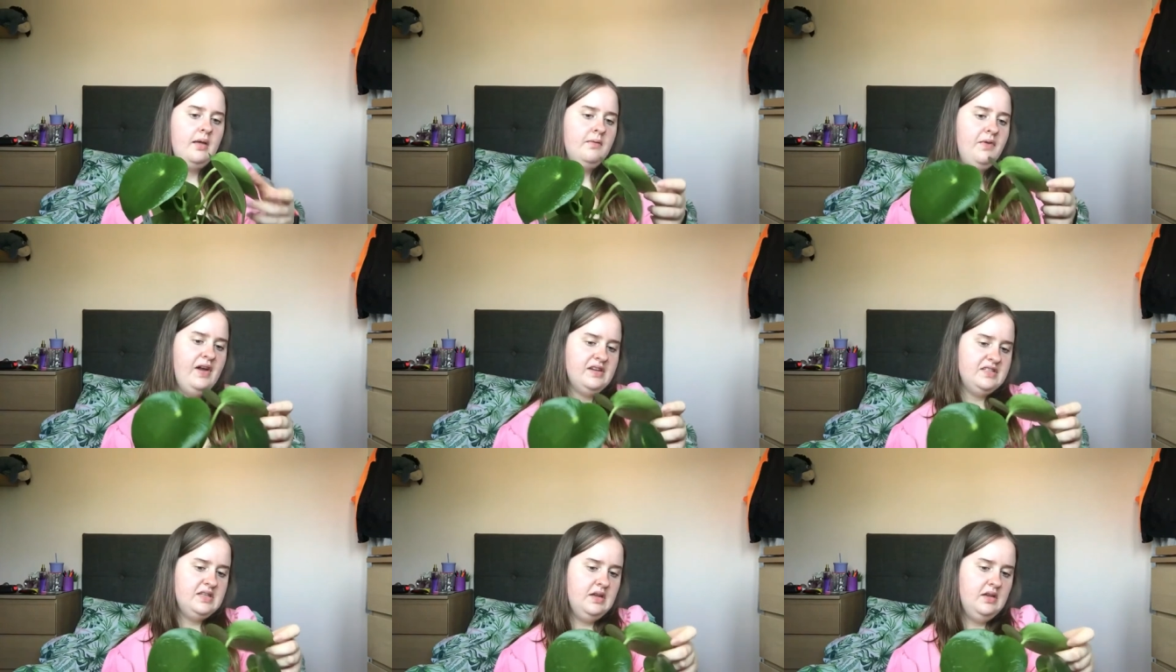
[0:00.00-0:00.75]
In
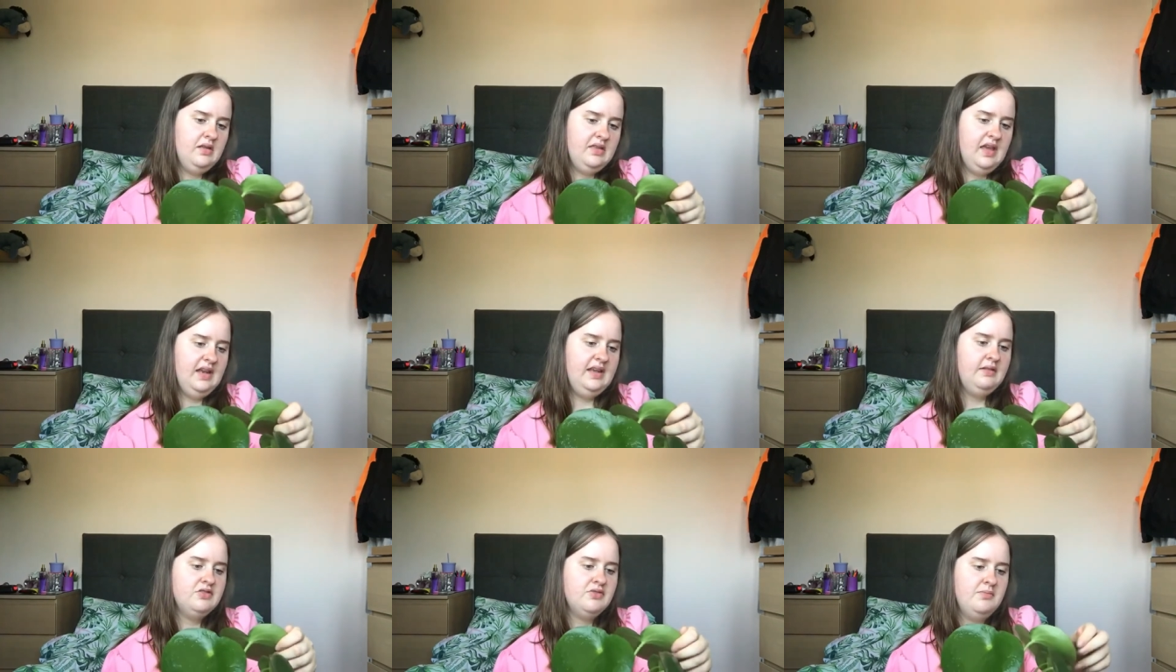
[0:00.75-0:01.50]
fact, their
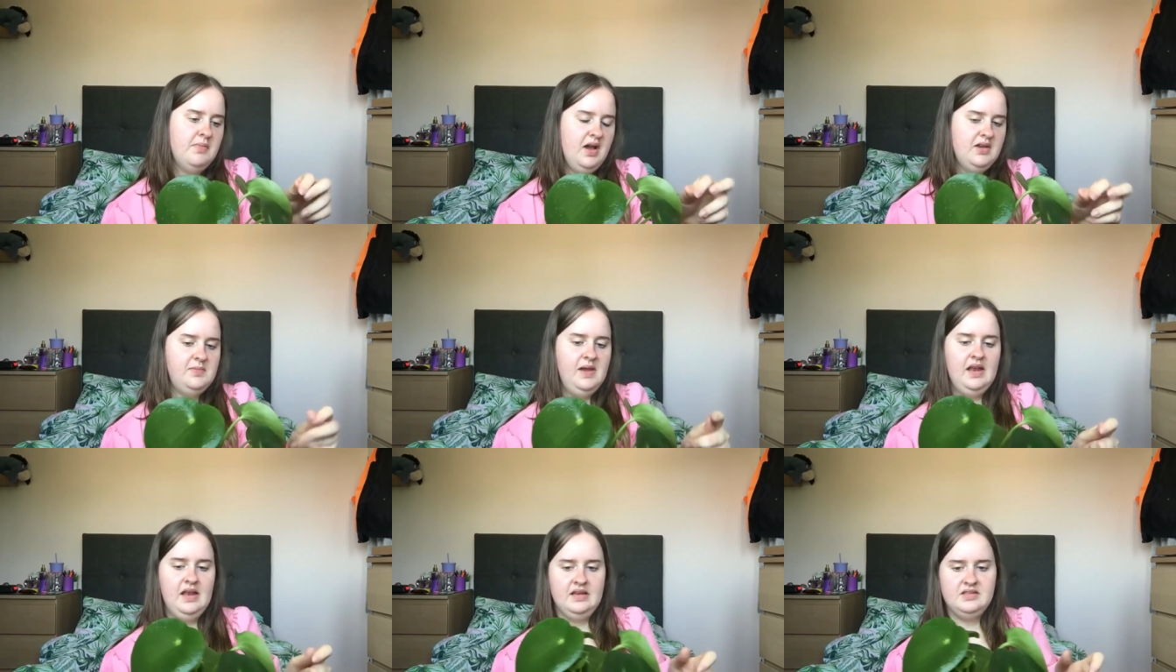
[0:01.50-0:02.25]
leaves remind
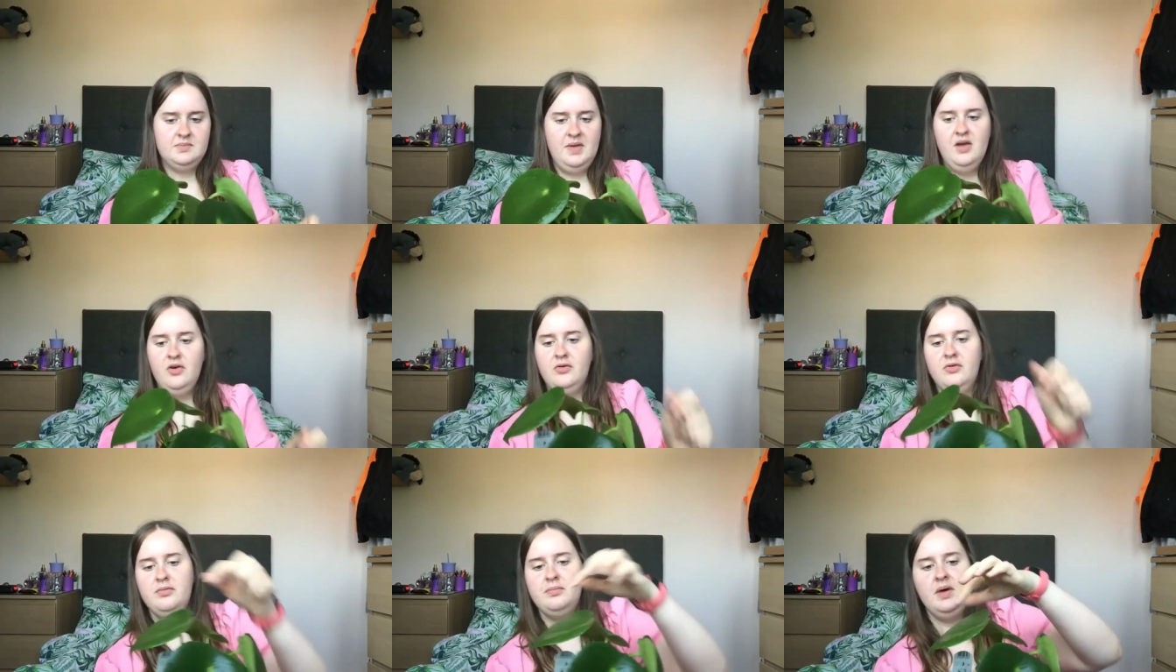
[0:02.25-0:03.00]
me a little bit
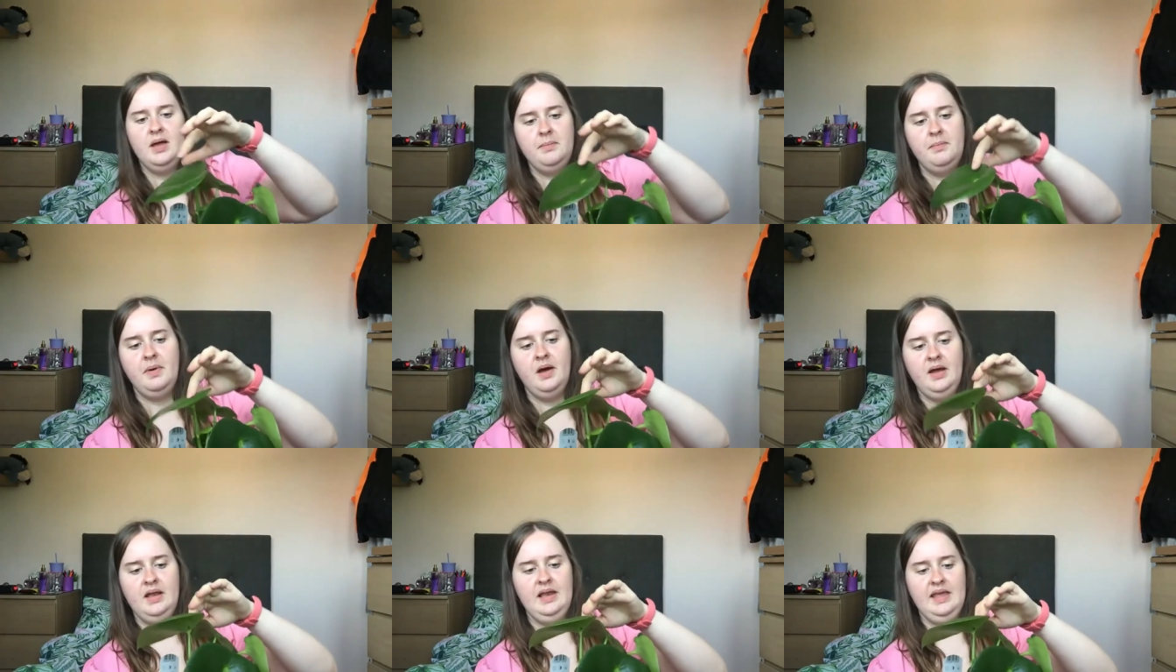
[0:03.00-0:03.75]
of my
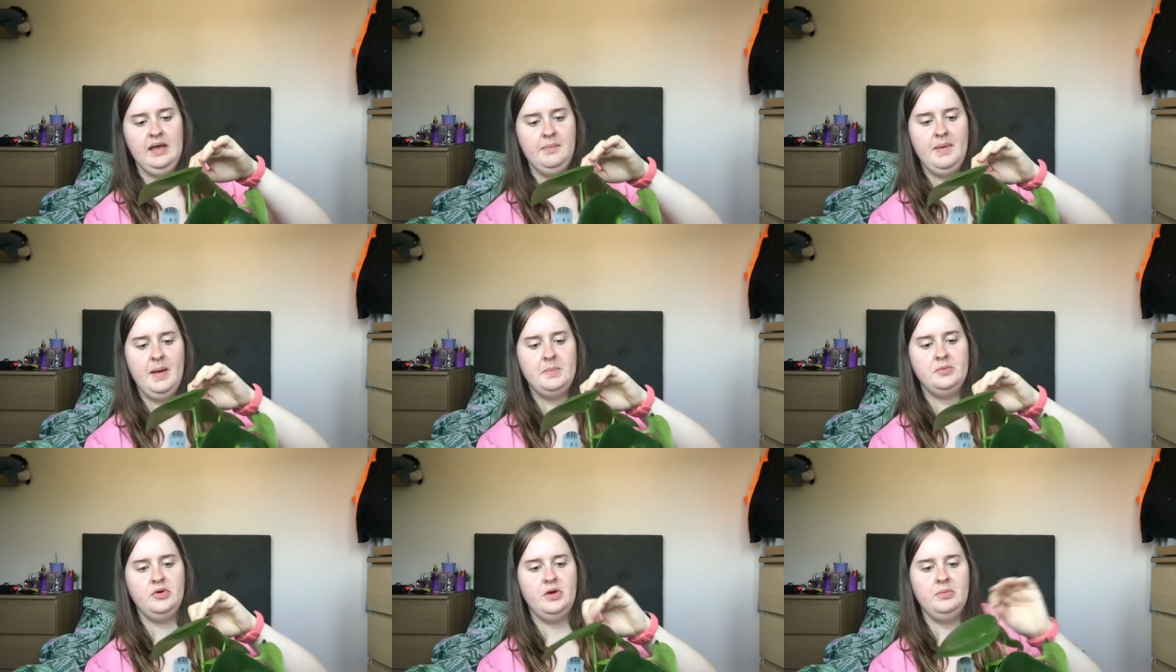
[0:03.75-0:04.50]
Pilea
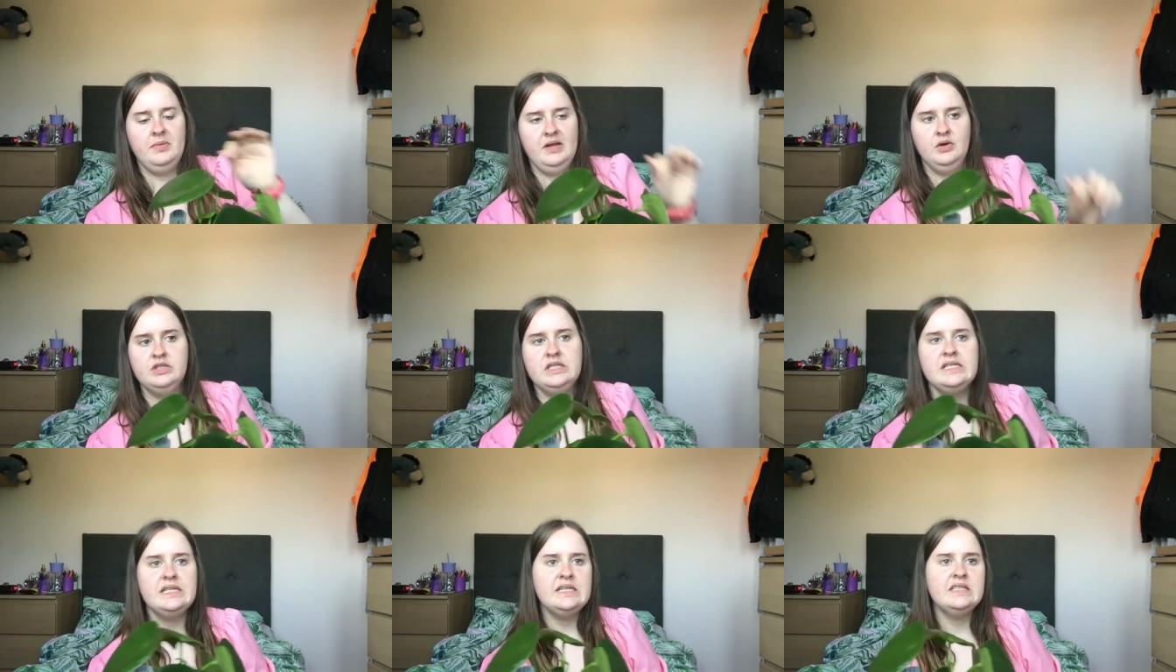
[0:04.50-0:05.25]

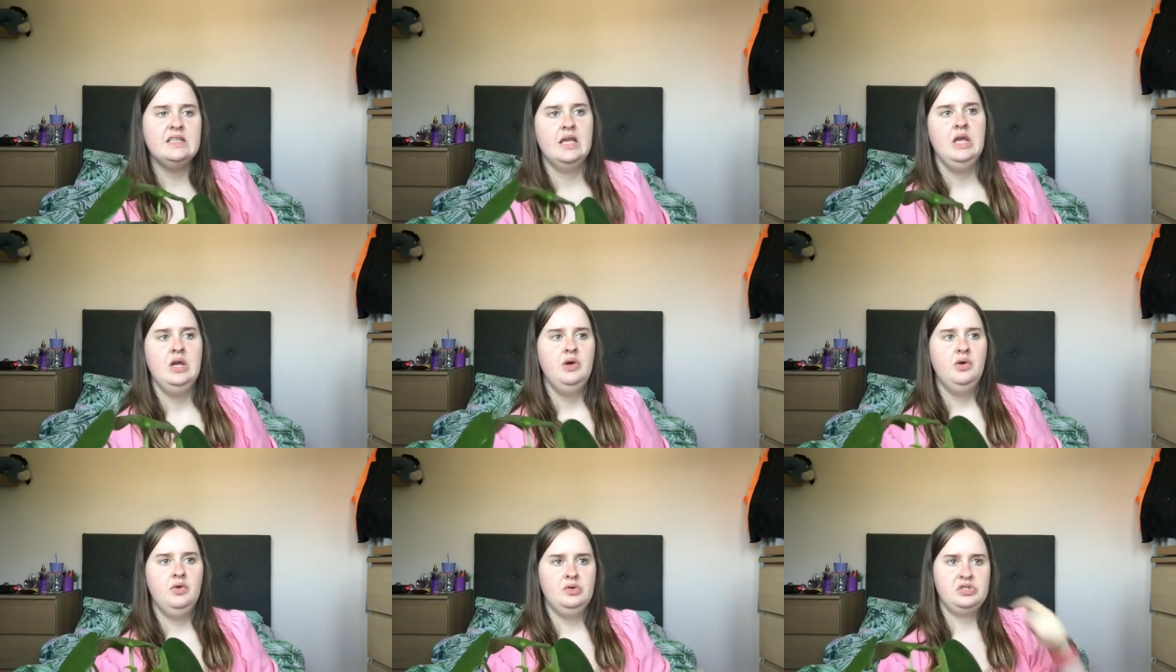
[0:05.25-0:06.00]
peperomioides
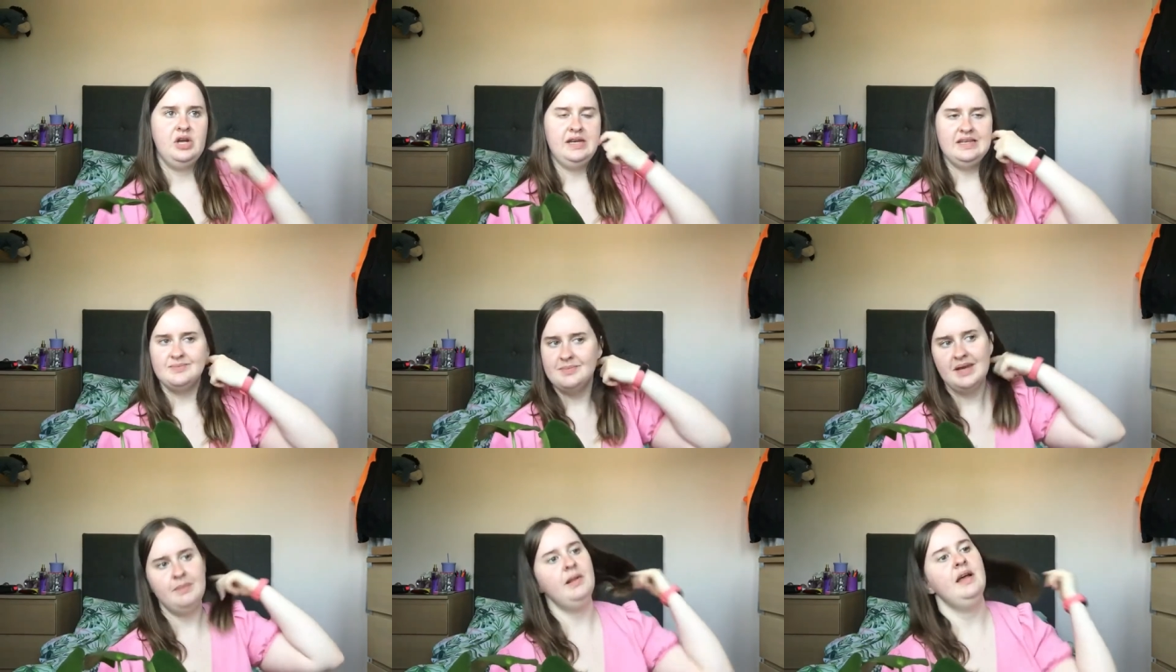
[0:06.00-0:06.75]
or Chinese
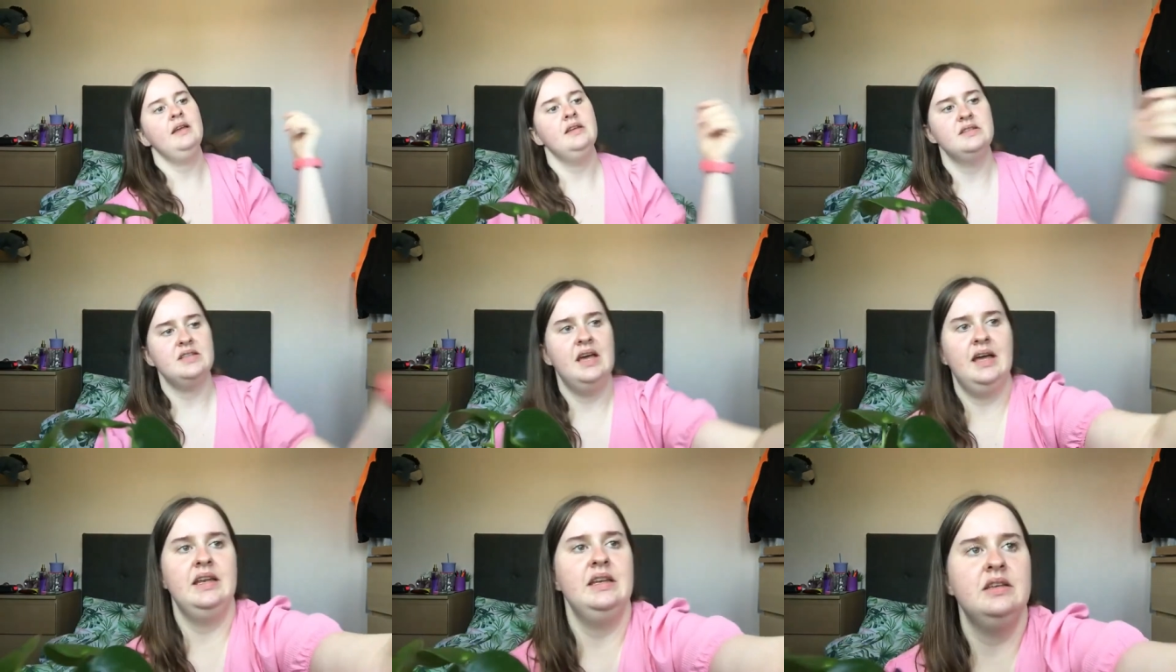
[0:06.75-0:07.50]
money plant
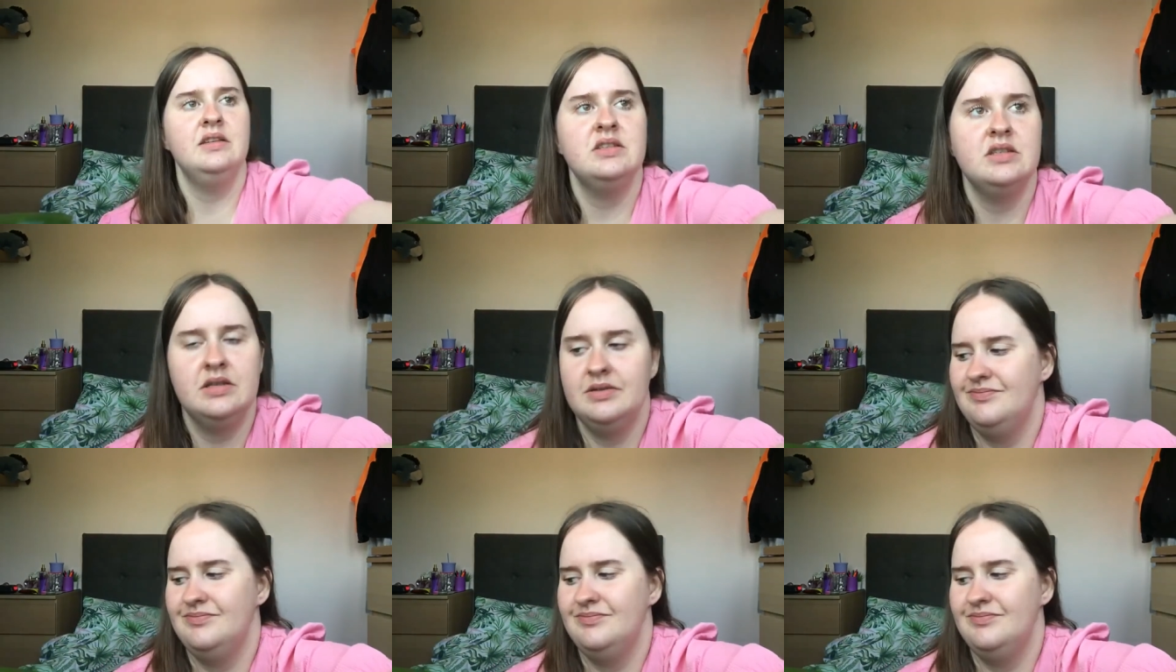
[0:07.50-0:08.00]
and